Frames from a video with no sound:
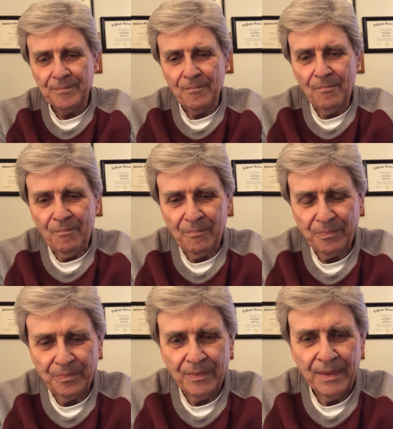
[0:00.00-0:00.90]

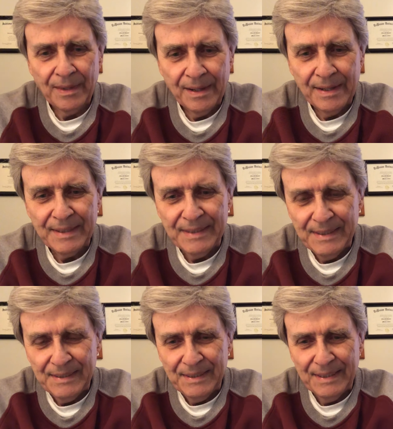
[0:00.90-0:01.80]

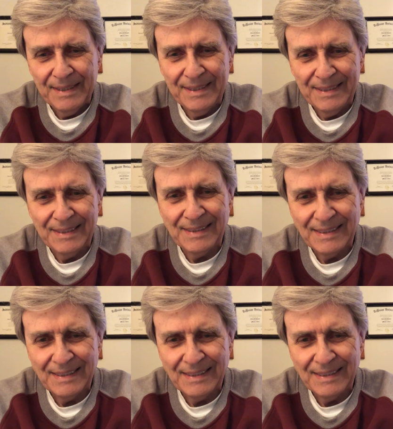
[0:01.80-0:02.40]
Nobody speaks.